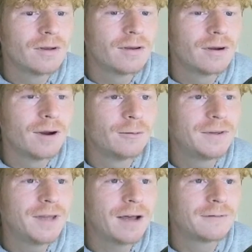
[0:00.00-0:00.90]
Right, we're
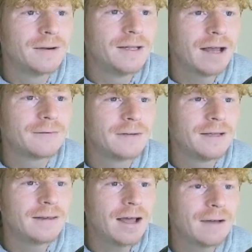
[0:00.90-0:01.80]
definitely, definitely,
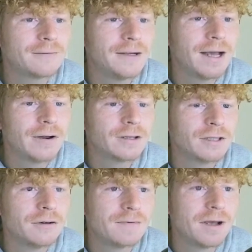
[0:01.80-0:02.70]
definitely getting our
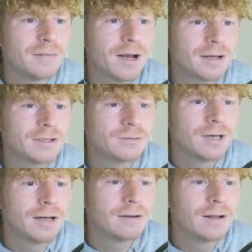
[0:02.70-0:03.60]
snowflake back as
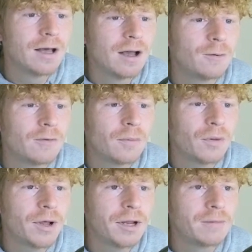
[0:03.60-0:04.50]
well. We've got
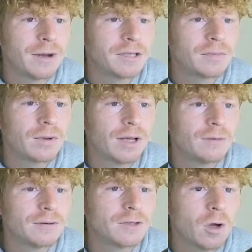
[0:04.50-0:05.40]
plenty of mana to play
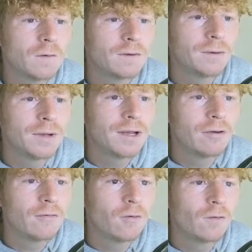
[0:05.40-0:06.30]
with, so hopefully we can get
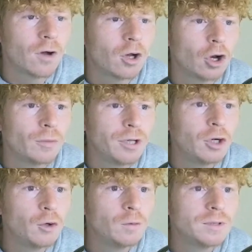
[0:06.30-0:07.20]
rid of all of our globity
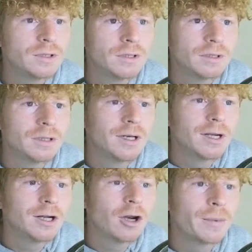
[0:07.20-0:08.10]
gloobs.
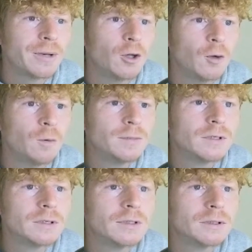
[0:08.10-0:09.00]
Globity
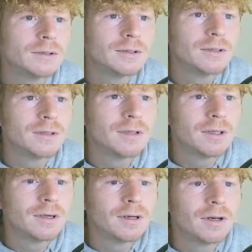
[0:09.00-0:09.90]
gloobs.
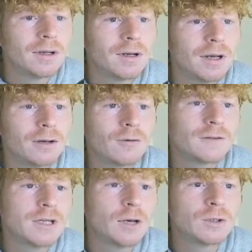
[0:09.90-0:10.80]
And
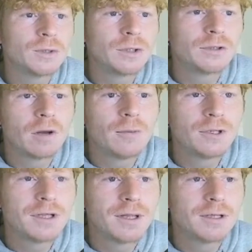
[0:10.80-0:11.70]
obviously, once we do start
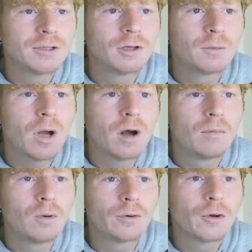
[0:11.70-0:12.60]
merging things up, our
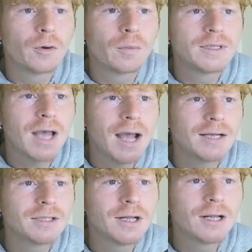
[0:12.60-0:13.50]
board could
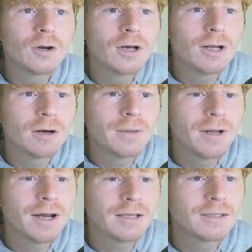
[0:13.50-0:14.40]
potentially look a little bit
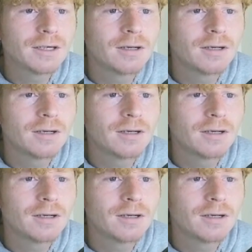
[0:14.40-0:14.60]
nicer.